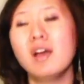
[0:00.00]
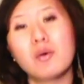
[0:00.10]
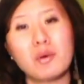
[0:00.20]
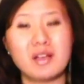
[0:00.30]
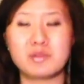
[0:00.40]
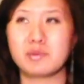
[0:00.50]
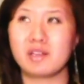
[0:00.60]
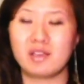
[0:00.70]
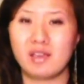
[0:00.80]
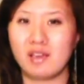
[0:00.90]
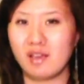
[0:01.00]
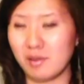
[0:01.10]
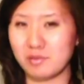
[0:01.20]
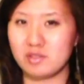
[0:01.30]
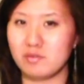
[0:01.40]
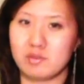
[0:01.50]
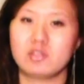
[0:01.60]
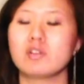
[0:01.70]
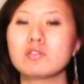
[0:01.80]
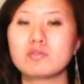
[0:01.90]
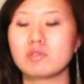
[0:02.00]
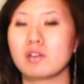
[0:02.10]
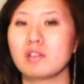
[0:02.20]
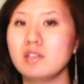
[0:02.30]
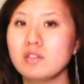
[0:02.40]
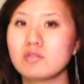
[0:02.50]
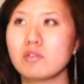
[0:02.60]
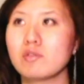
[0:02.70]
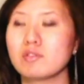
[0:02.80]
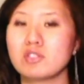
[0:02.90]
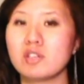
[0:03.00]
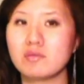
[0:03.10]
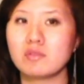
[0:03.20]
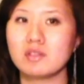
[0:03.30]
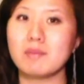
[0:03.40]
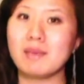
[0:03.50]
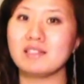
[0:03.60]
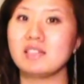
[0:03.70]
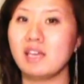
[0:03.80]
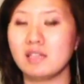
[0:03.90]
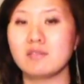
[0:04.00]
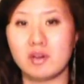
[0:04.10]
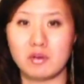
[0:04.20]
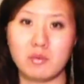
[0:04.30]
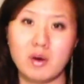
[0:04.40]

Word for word: whereas when it comes to a church or a cathedral, they're generally maintained very